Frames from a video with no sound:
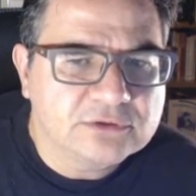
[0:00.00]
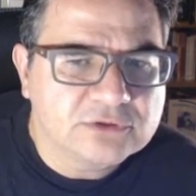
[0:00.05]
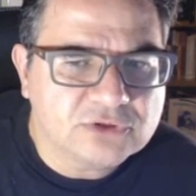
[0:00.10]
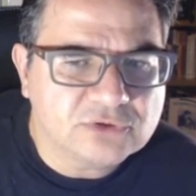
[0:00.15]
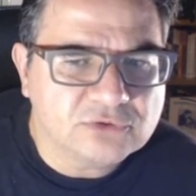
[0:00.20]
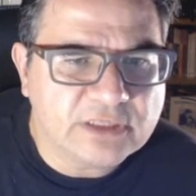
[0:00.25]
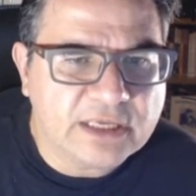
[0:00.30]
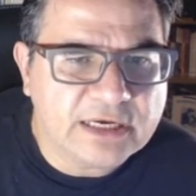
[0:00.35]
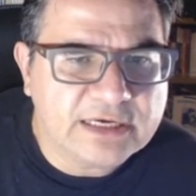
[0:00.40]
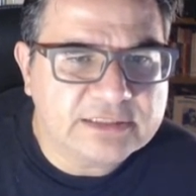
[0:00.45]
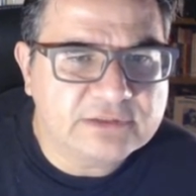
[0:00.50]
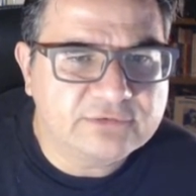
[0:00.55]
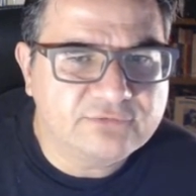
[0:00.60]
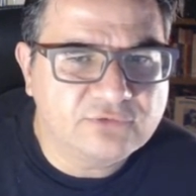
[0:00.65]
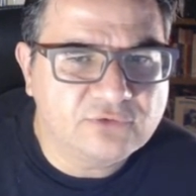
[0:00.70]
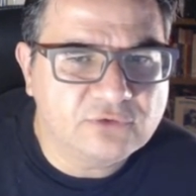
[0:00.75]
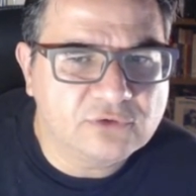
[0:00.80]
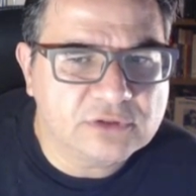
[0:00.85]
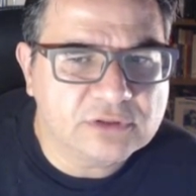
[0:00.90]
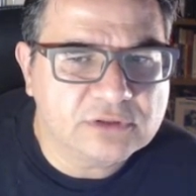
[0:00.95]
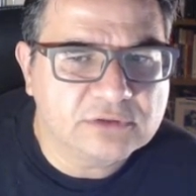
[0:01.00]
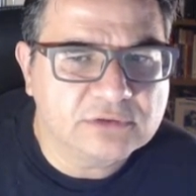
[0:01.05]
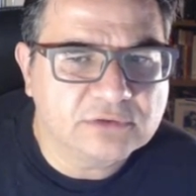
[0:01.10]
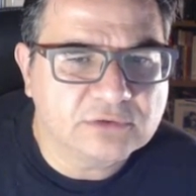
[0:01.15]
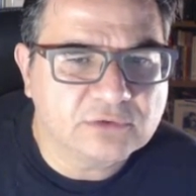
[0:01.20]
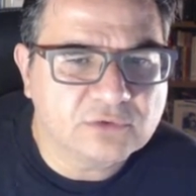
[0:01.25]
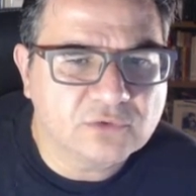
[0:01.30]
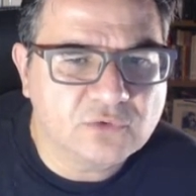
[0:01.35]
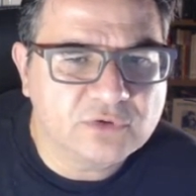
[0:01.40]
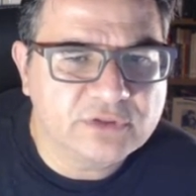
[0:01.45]
So knight e4,
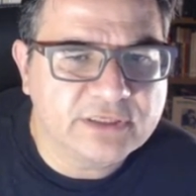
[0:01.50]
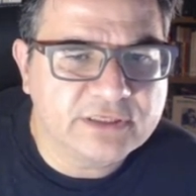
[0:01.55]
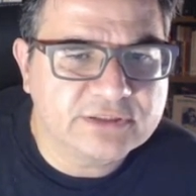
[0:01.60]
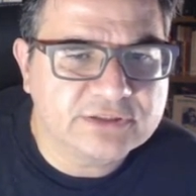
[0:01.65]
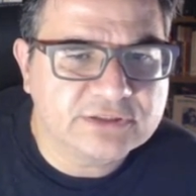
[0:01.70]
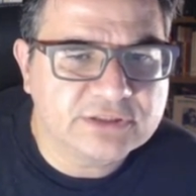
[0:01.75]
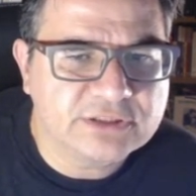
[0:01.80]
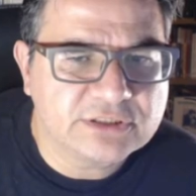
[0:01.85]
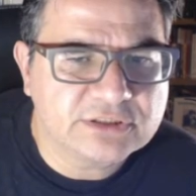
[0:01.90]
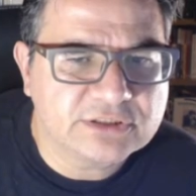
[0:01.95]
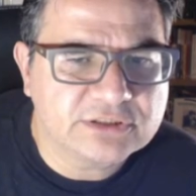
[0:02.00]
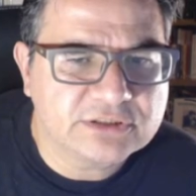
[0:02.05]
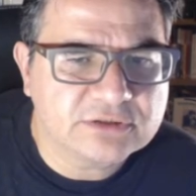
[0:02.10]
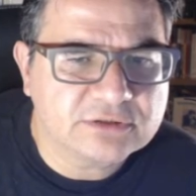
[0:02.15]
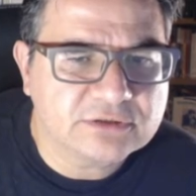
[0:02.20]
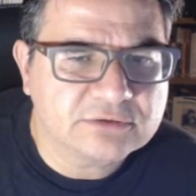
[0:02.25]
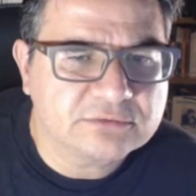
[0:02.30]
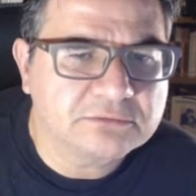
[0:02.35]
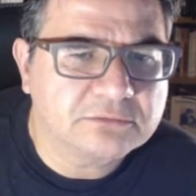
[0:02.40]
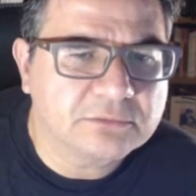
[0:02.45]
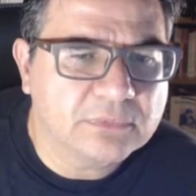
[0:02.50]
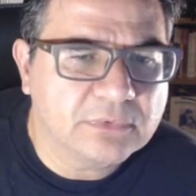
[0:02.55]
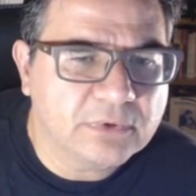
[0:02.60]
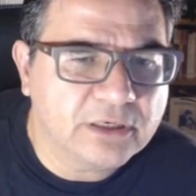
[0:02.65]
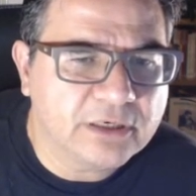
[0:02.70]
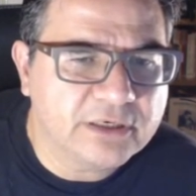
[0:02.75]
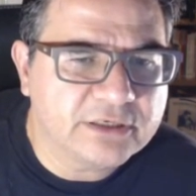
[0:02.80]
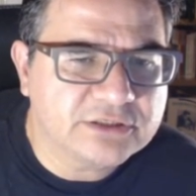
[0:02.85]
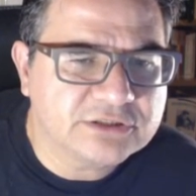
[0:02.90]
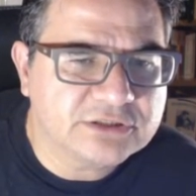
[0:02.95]
queen h6,
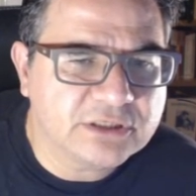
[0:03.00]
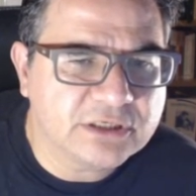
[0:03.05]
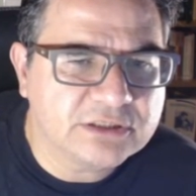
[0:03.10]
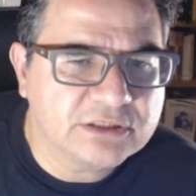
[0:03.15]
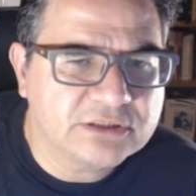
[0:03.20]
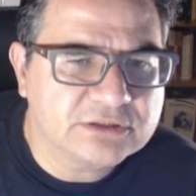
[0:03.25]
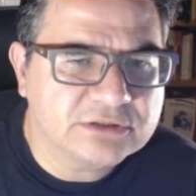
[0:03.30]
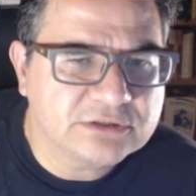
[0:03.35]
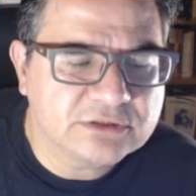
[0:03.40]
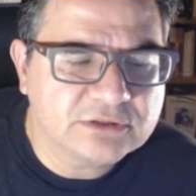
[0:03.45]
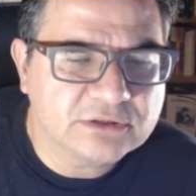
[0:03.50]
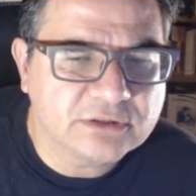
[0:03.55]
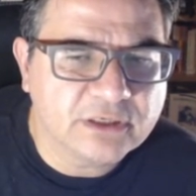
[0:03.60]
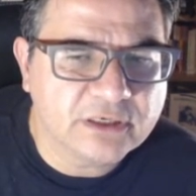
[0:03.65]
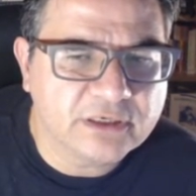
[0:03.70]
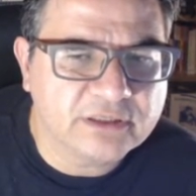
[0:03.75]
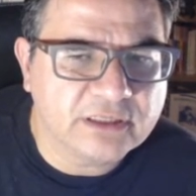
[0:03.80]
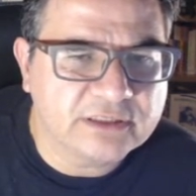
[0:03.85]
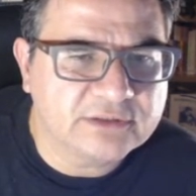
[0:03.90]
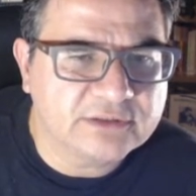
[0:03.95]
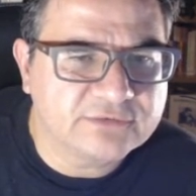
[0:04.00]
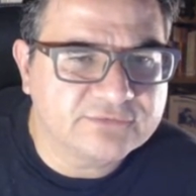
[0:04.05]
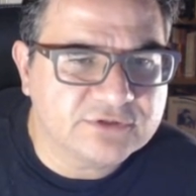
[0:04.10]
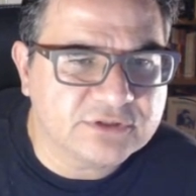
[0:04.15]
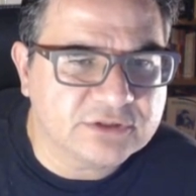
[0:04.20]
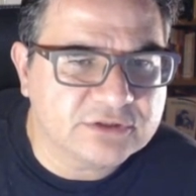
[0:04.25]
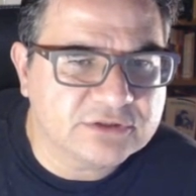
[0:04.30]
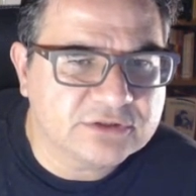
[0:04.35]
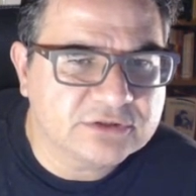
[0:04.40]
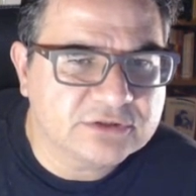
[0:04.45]
exchange, and knight
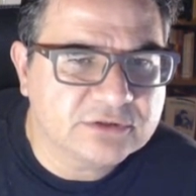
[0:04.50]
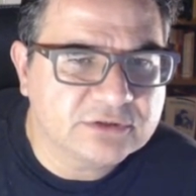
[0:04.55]
f6.